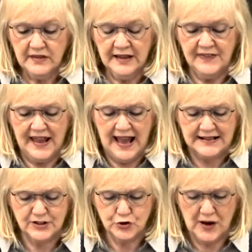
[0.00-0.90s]
And they
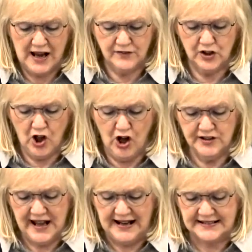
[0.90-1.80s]
had to travel
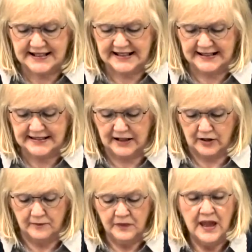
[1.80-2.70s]
all night to get
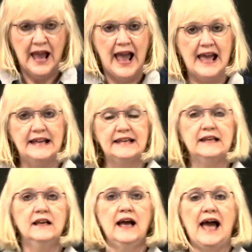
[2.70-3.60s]
there.
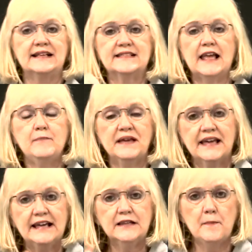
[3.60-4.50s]
And as they
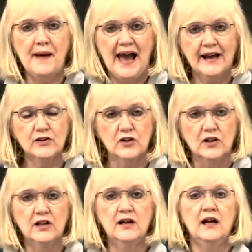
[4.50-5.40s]
begin the battle,
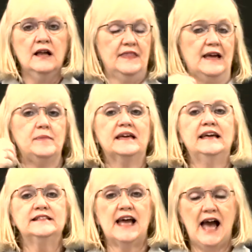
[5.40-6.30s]
they
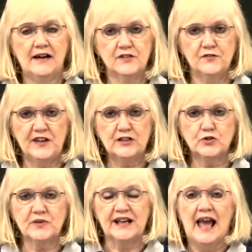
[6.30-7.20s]
begin to have the
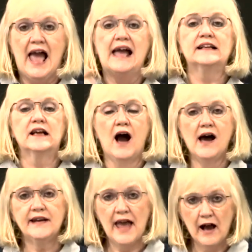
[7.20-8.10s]
victory. And
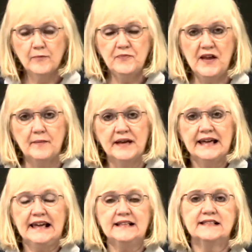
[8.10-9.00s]
God helped them.
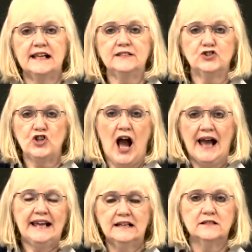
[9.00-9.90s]
He sent
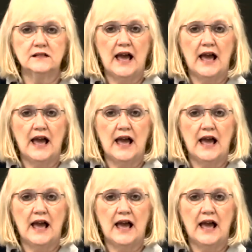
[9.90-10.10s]
giant